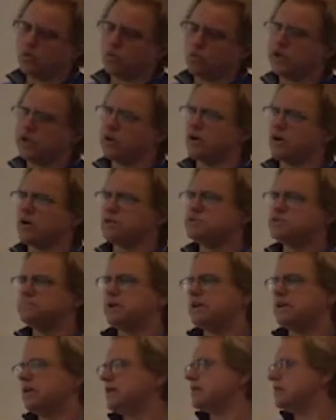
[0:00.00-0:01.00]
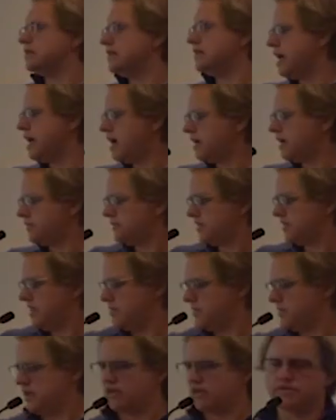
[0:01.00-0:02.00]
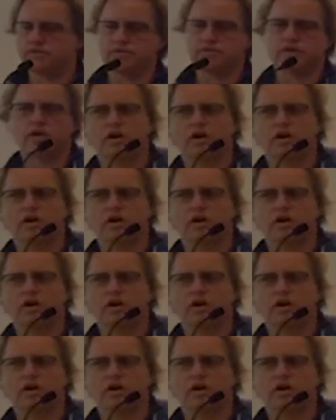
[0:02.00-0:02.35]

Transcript: we are spending a lot of time and effort